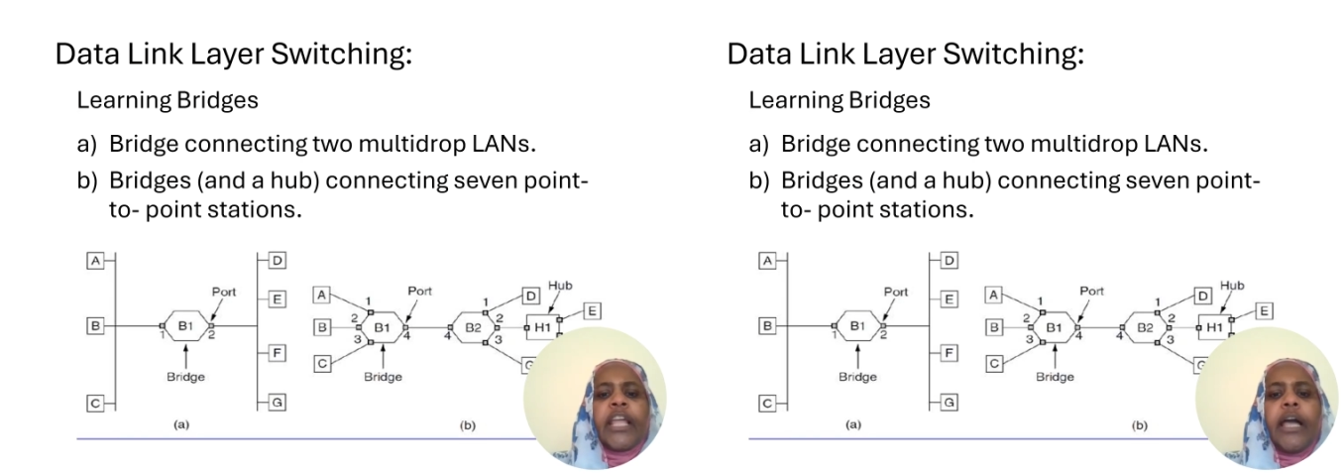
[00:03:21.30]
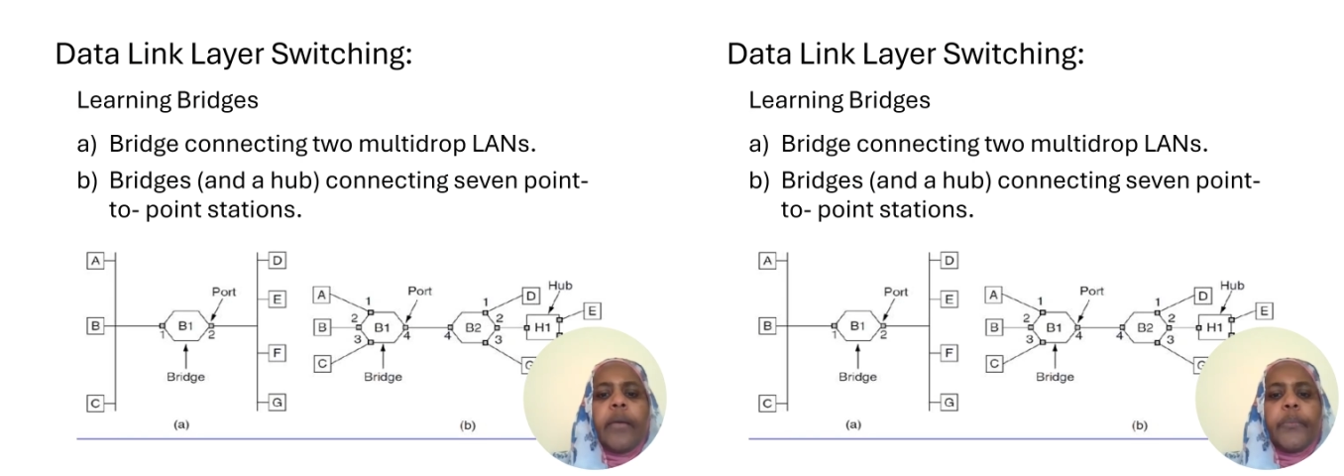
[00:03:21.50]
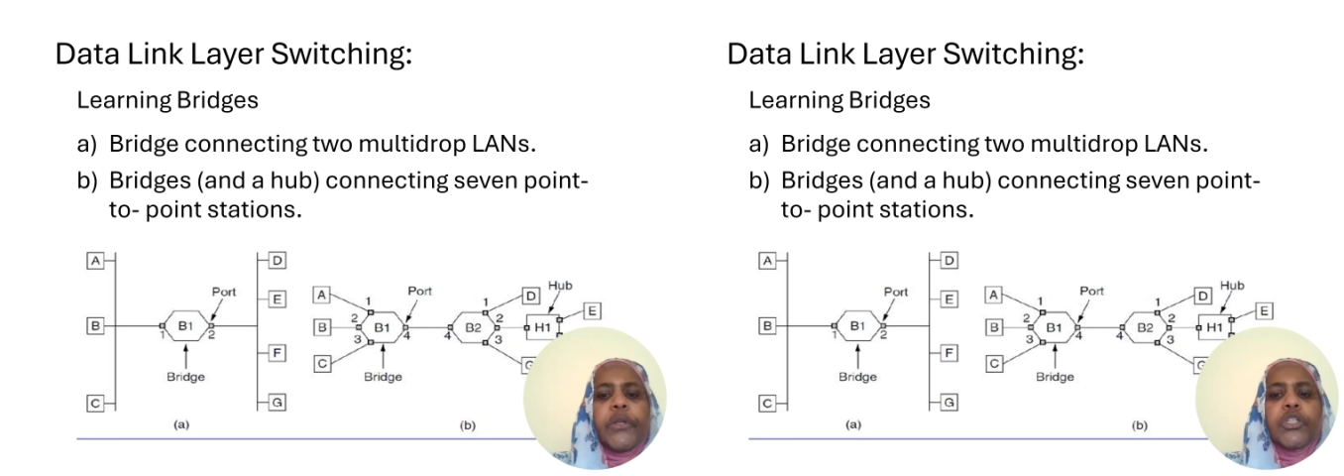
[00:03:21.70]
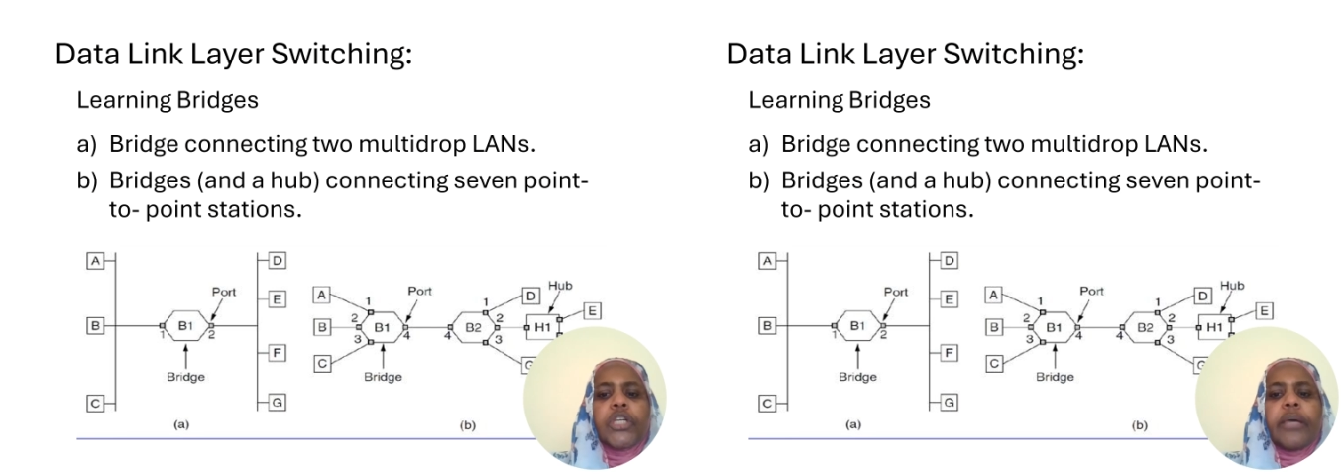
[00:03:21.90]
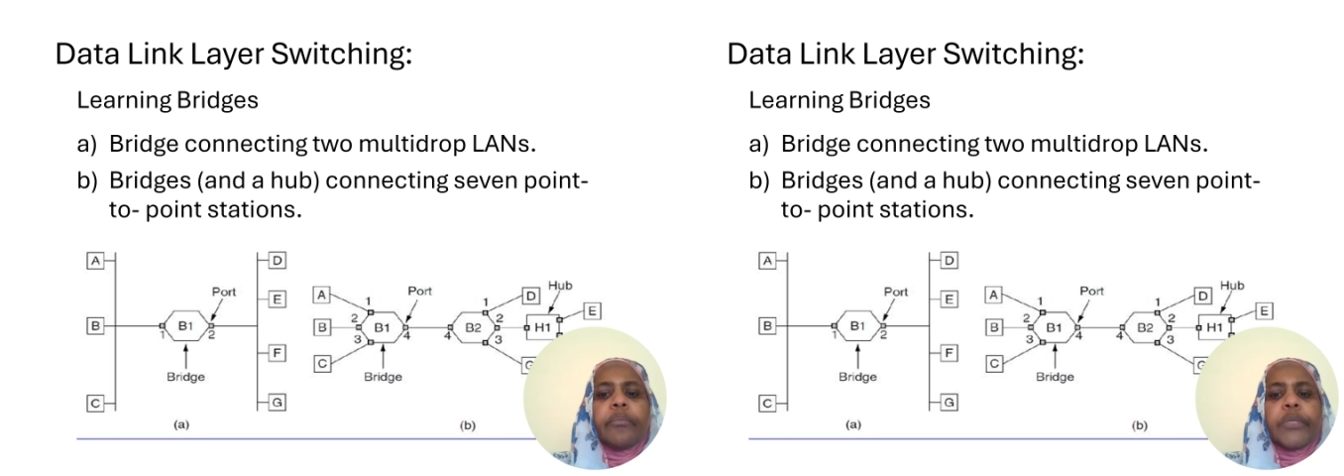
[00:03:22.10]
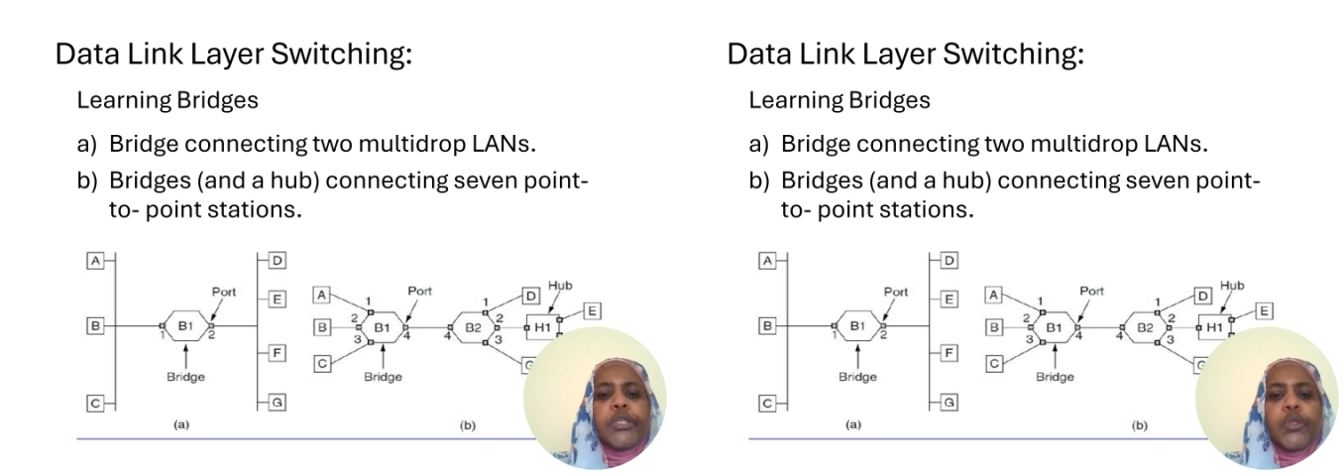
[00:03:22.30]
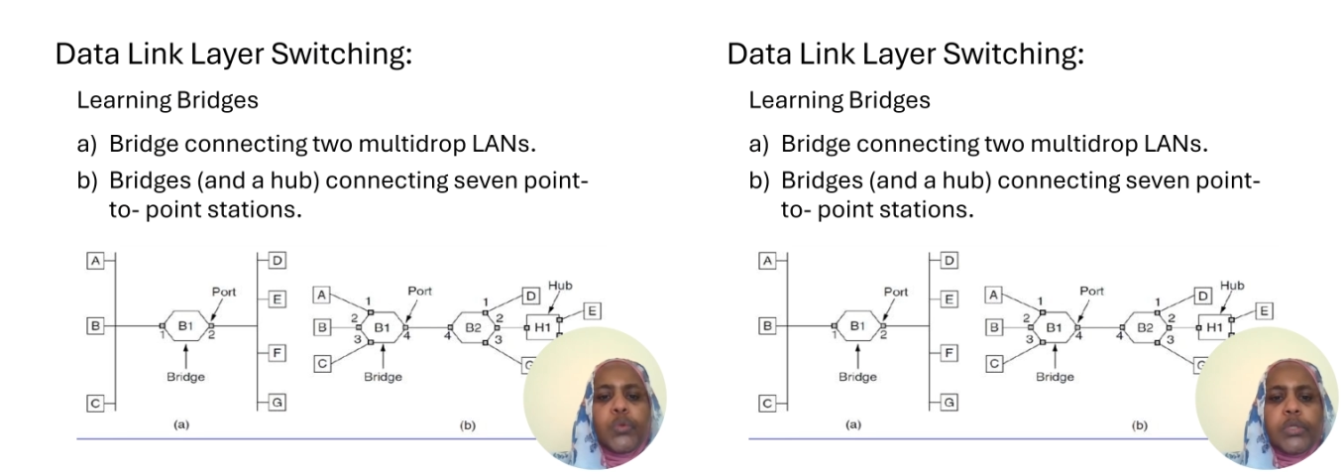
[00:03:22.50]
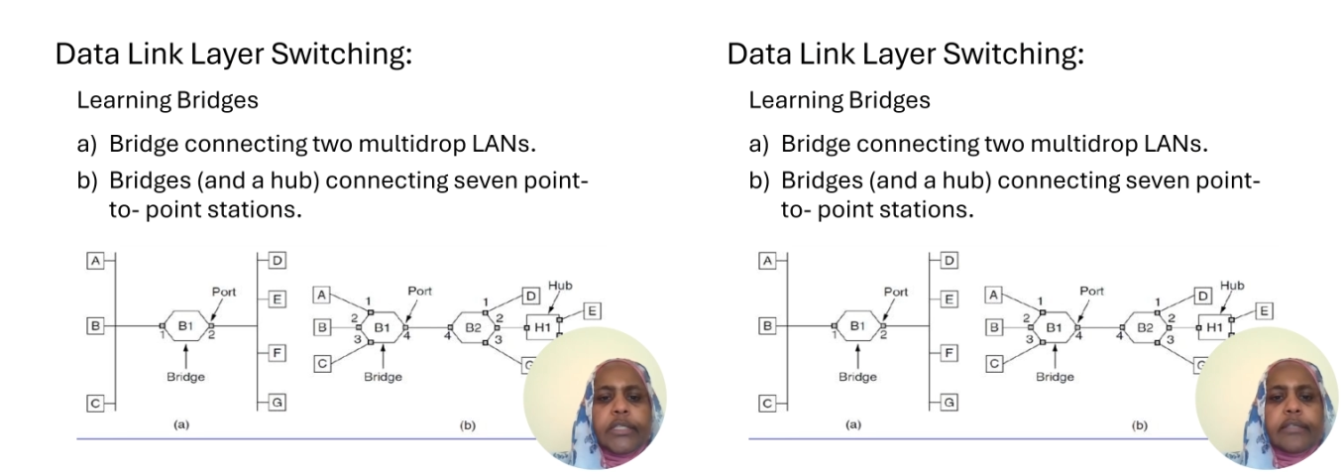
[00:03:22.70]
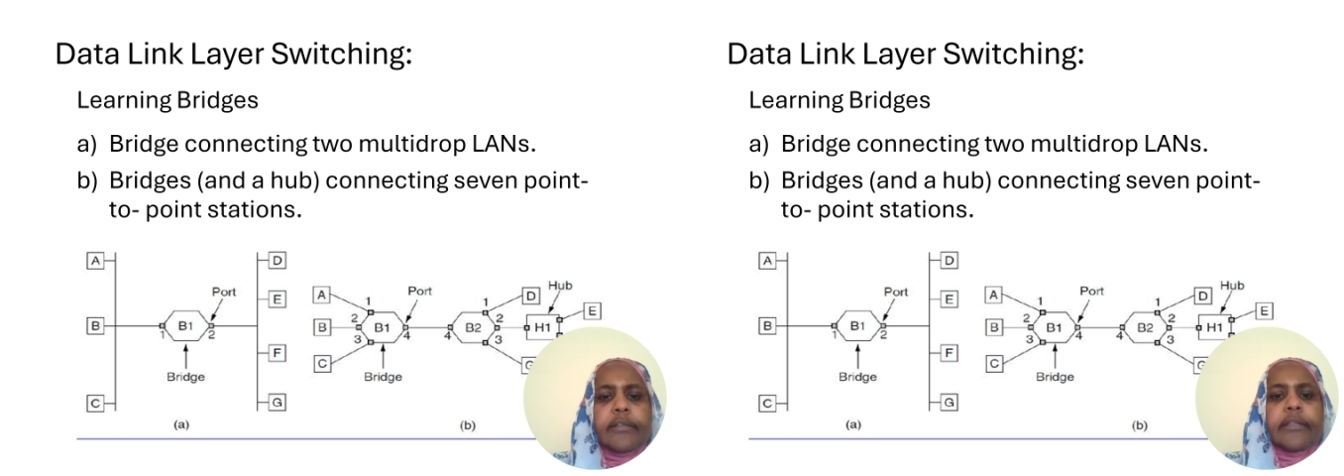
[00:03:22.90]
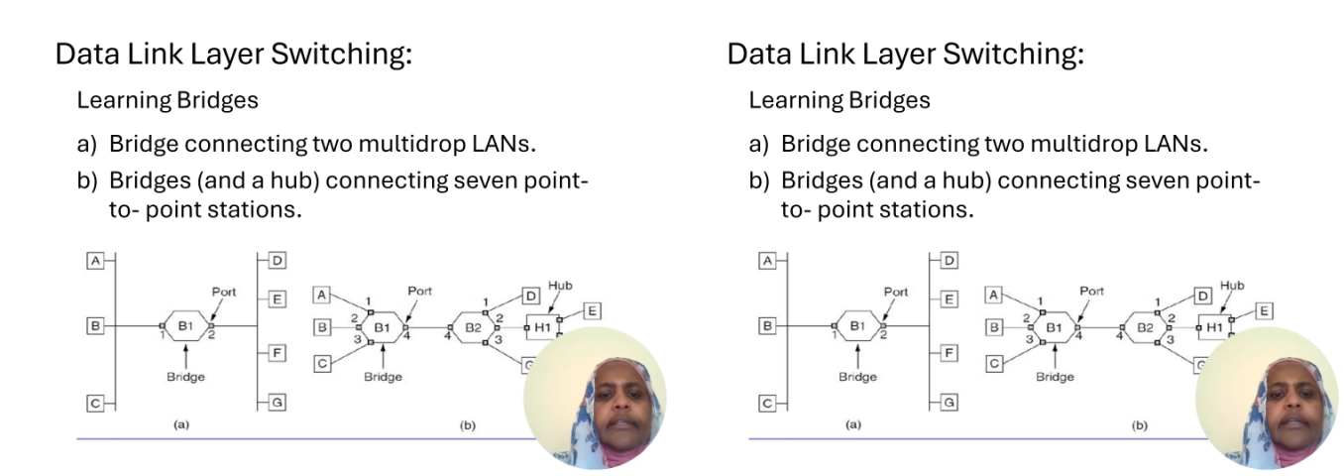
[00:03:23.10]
The bridge can be used